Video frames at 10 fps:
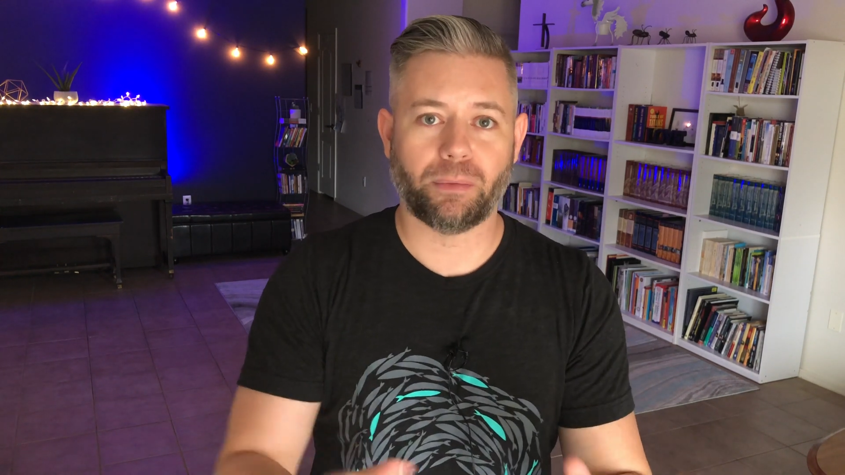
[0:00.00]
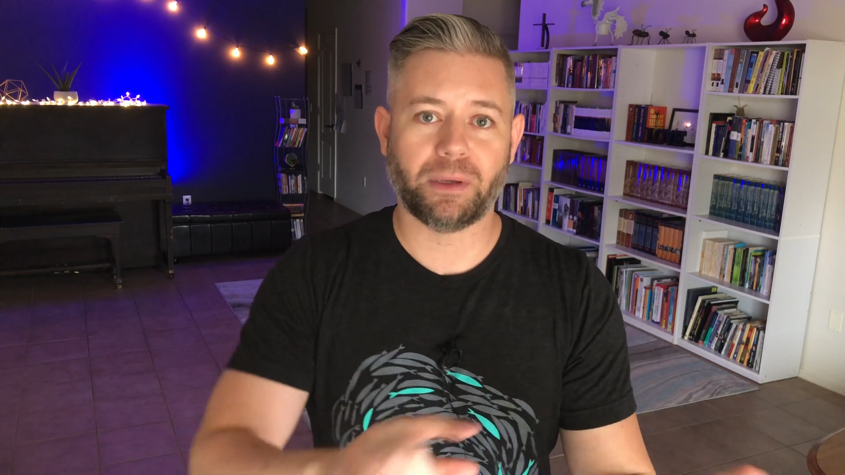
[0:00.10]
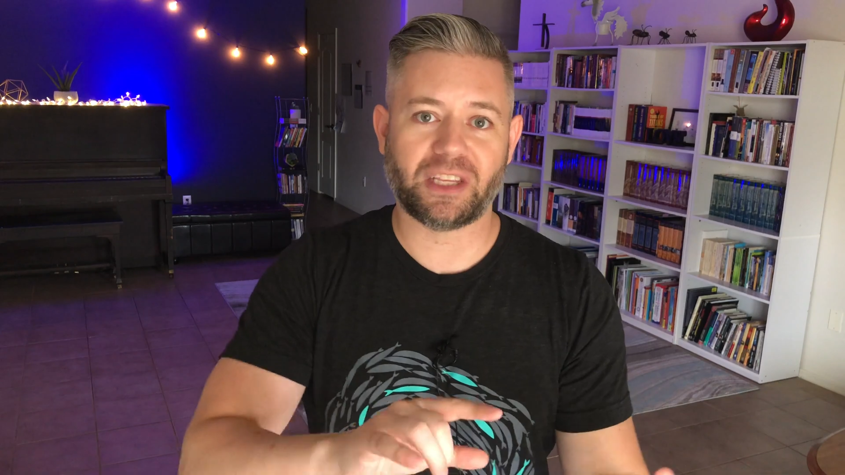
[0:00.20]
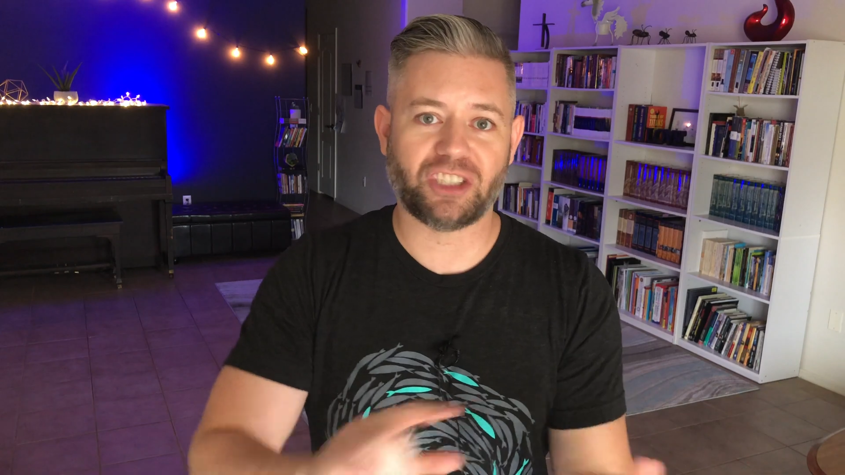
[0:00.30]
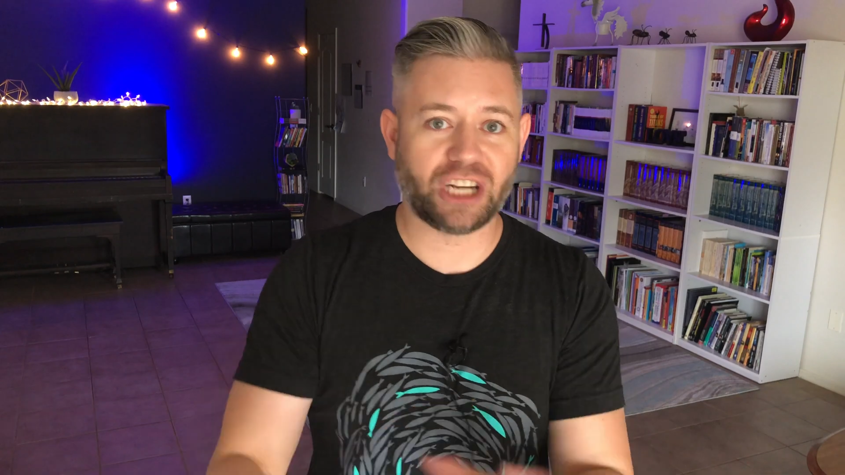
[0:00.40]

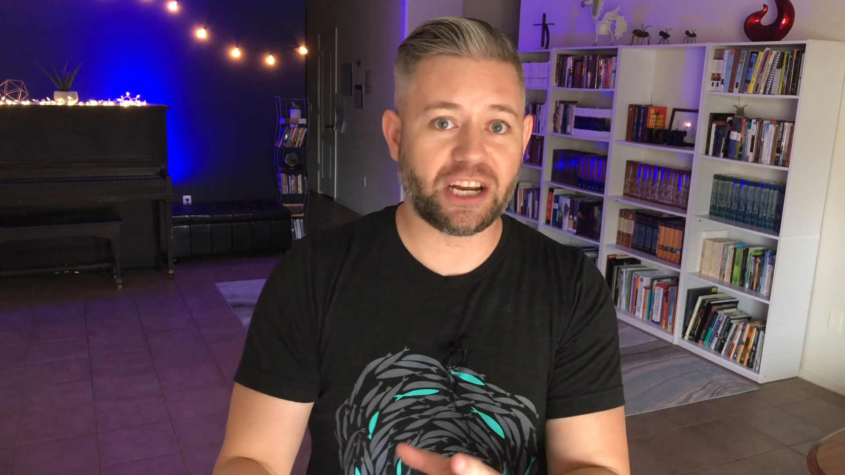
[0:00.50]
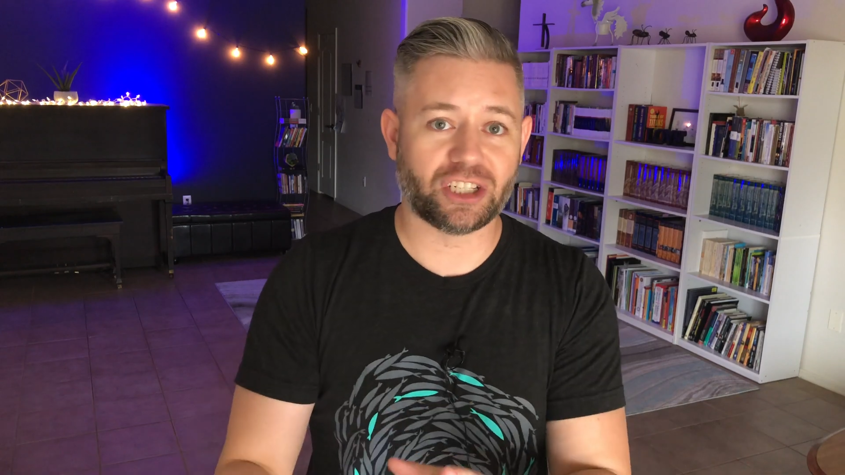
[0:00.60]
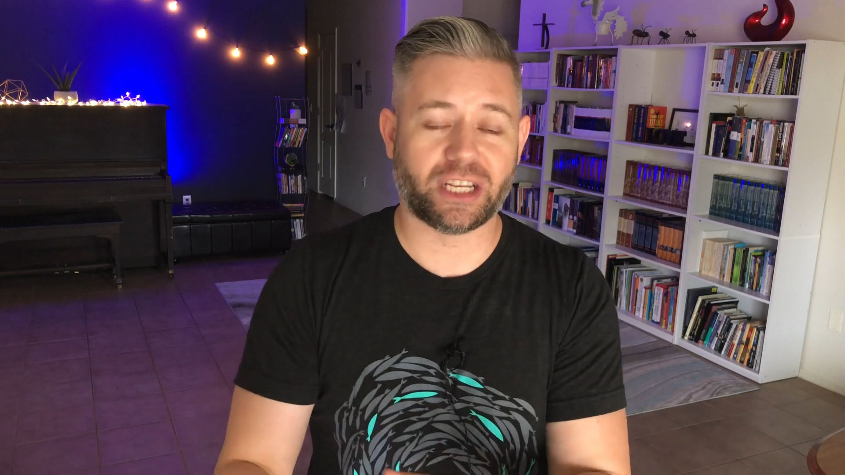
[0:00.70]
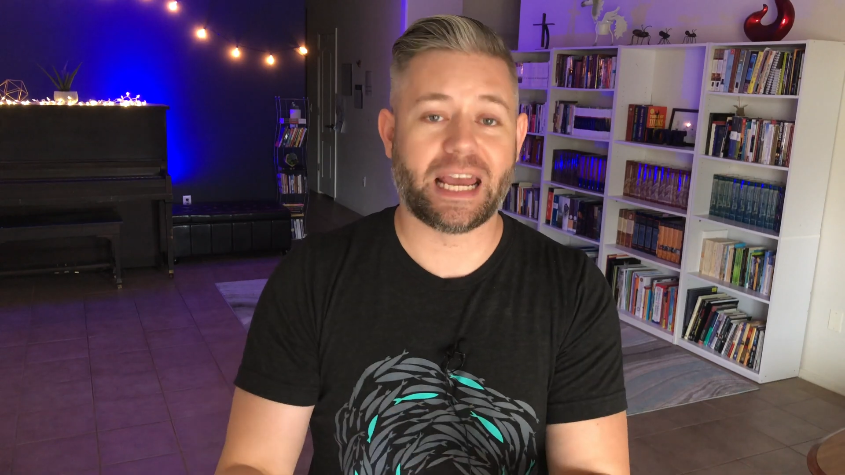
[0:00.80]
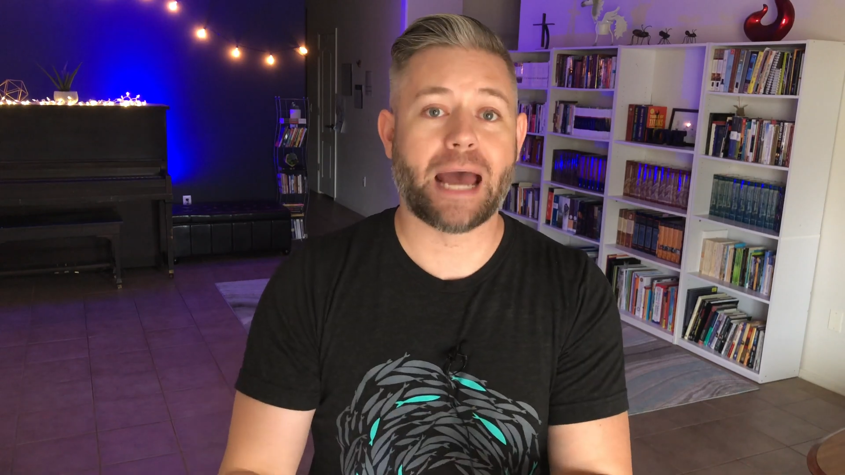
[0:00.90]
but they changed
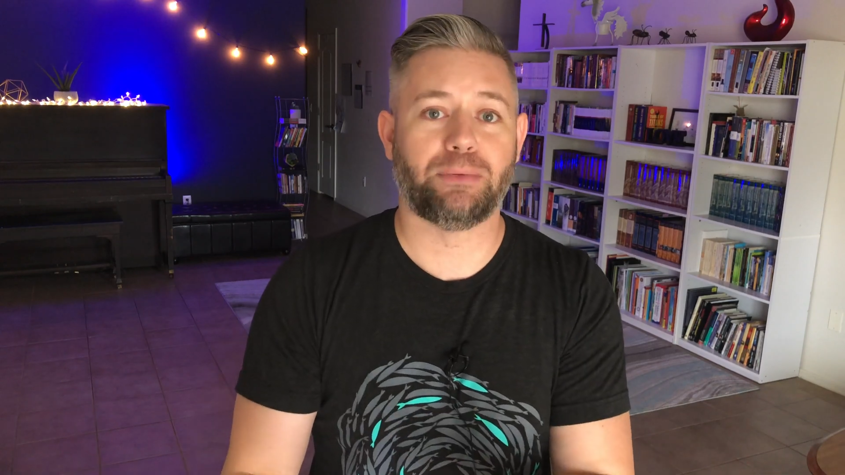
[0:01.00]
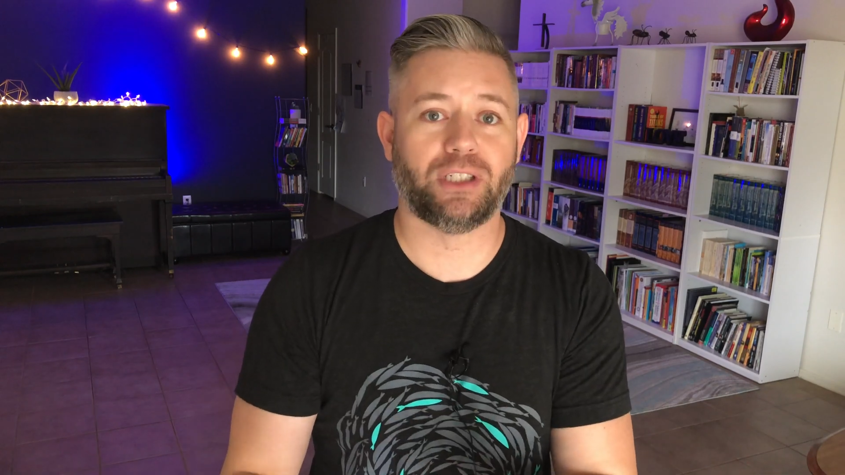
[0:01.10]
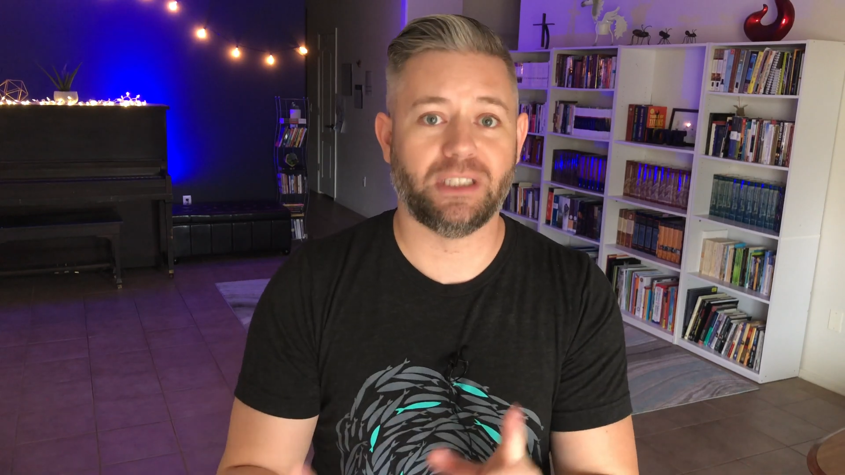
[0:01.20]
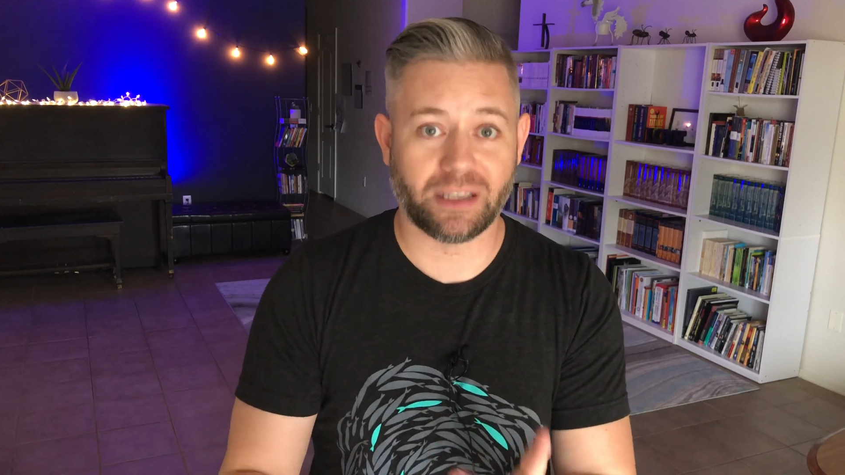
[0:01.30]
the caption to